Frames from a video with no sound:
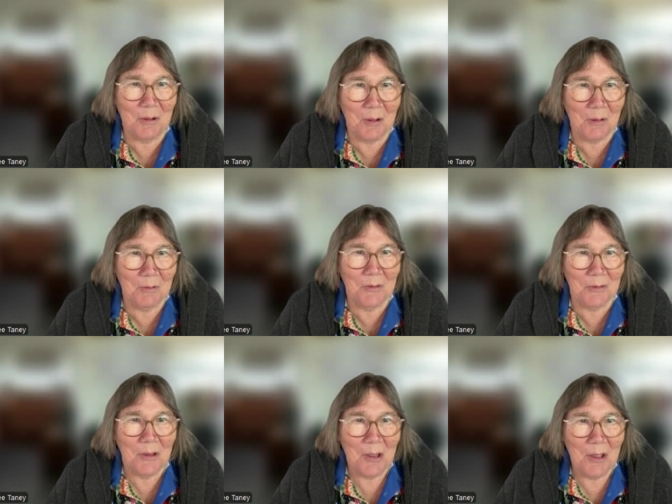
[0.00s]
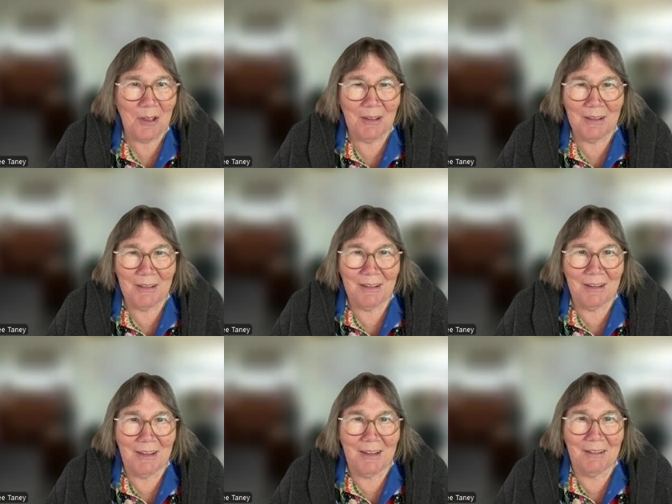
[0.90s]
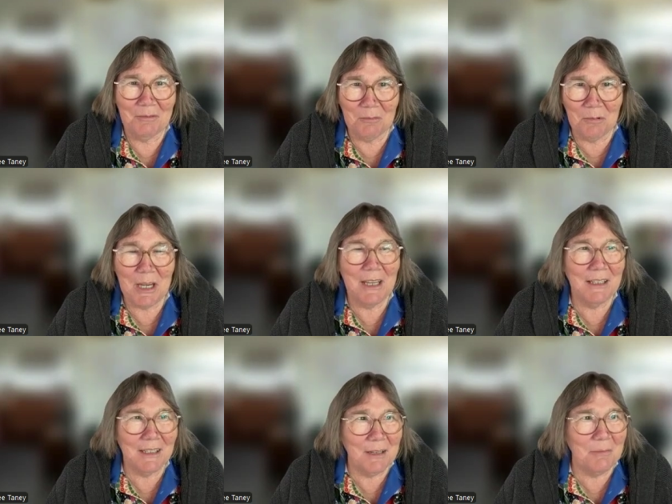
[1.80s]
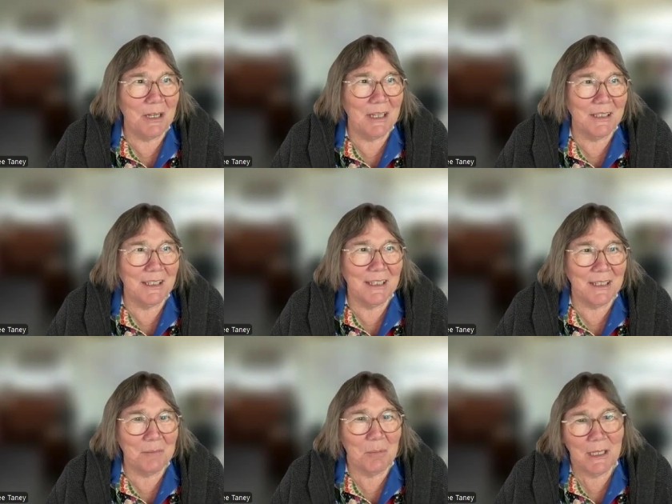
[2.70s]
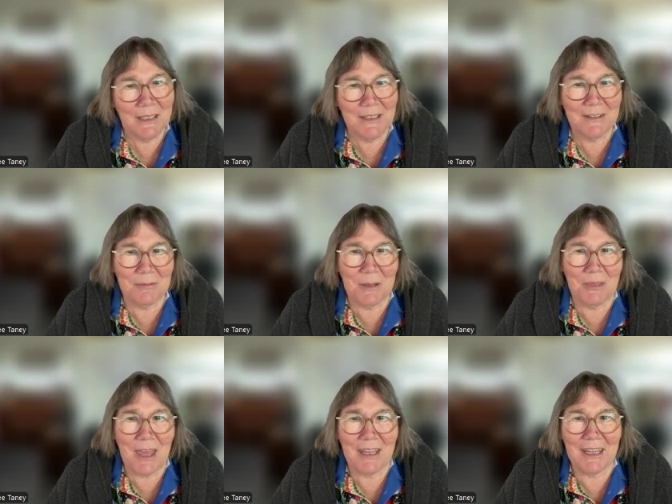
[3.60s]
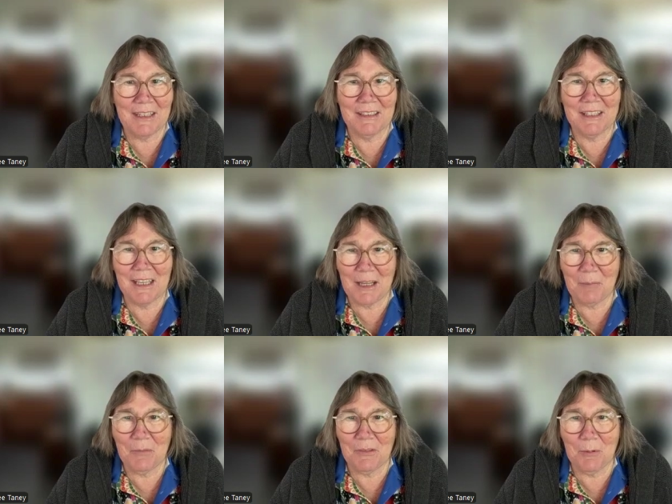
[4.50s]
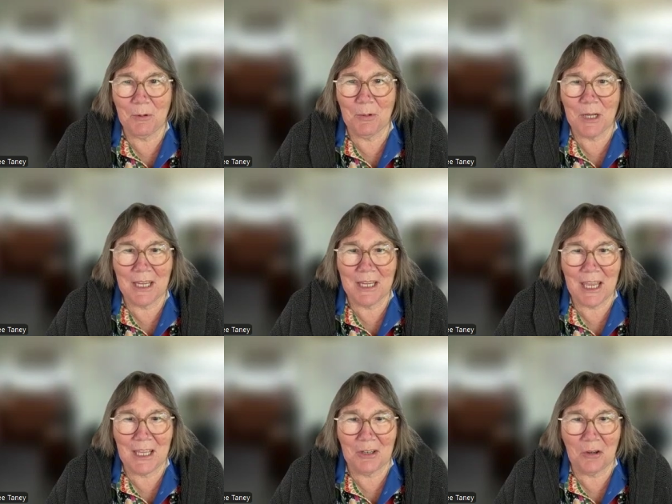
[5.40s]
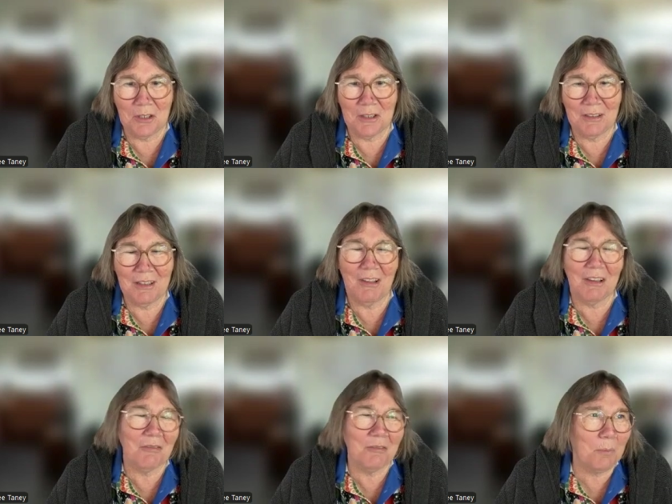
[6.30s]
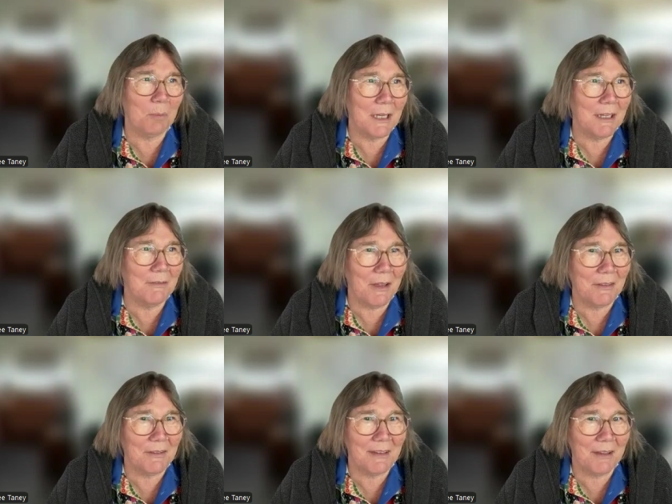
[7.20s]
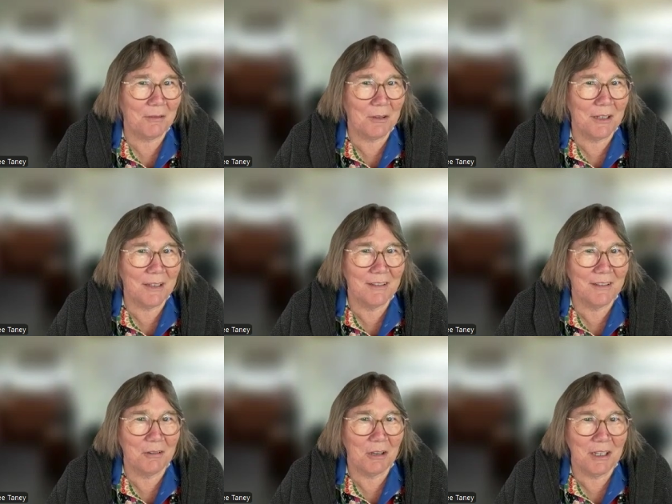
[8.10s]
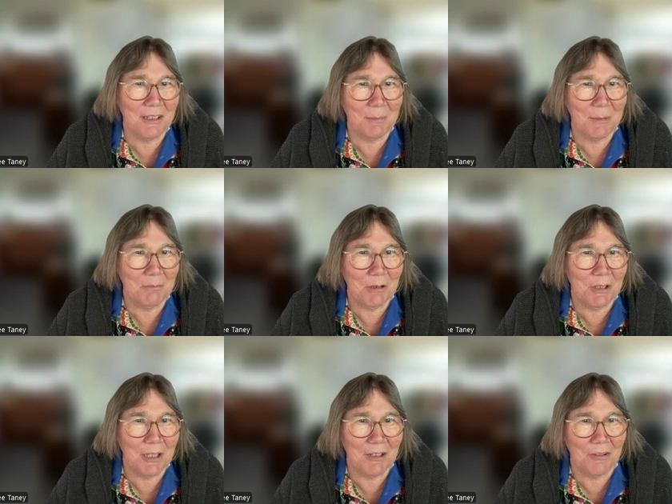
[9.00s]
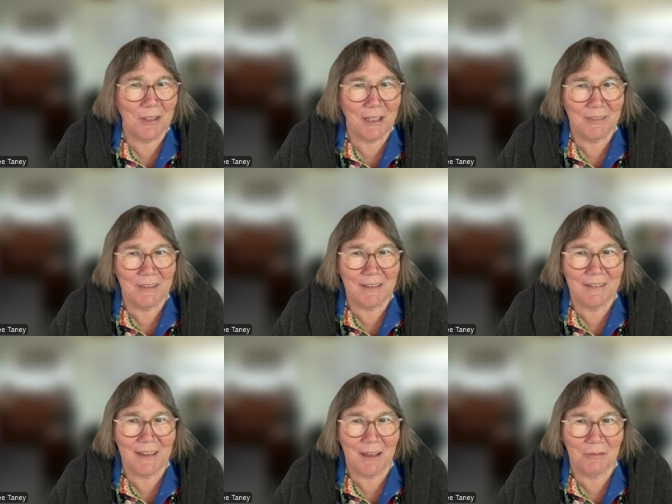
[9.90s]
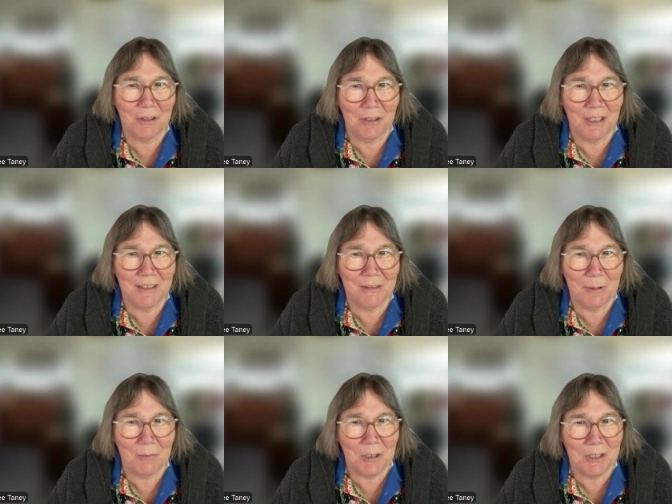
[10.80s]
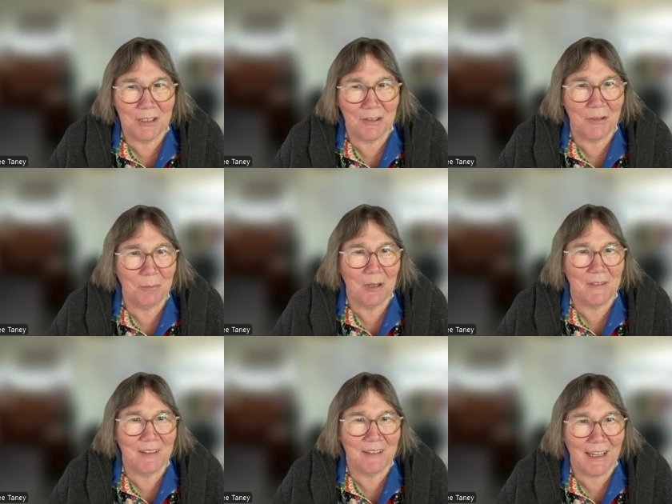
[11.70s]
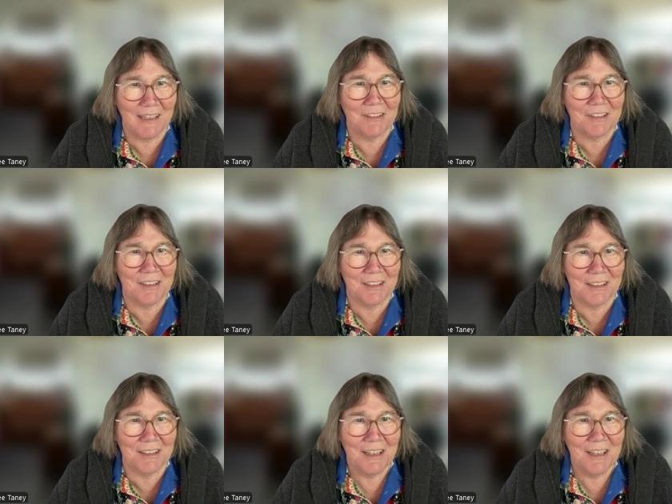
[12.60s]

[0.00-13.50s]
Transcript: I was really, really pleased with that. And to get up this morning and not like I've got plenty of other stuff I need to do. I need to be working on the ethics stuff and I need to be working on the presentation and